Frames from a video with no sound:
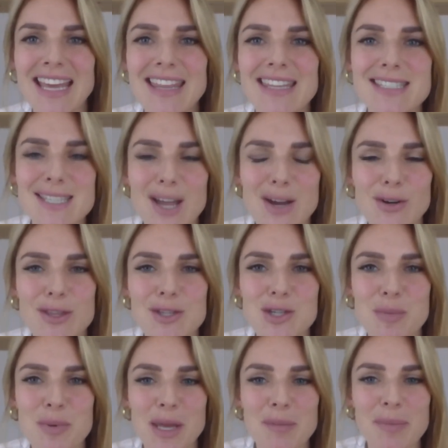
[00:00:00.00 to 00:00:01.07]
This is a whole other
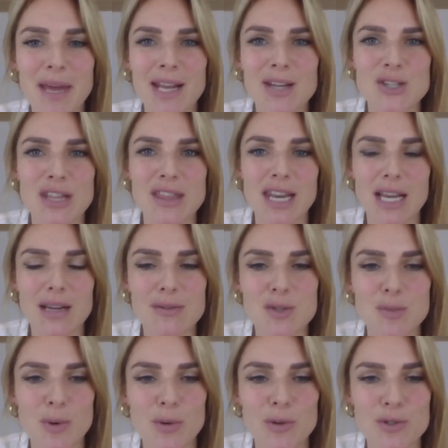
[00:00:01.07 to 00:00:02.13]
topic, but actually the lack of
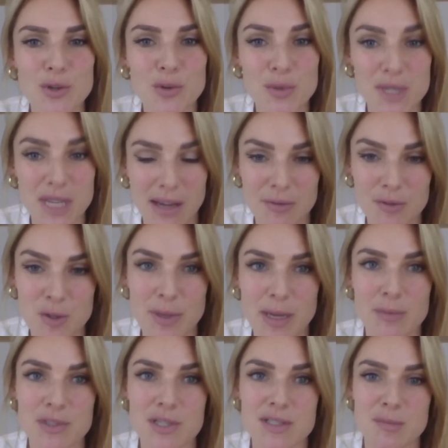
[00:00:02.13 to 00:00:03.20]
support that schools have to be
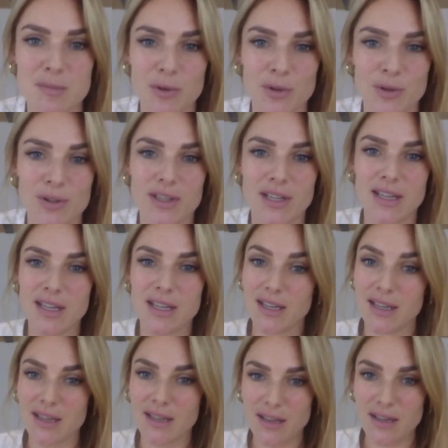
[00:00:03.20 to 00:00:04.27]
able to support
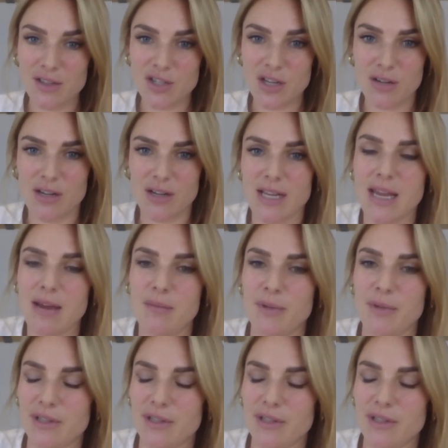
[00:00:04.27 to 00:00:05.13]
a child like Amber.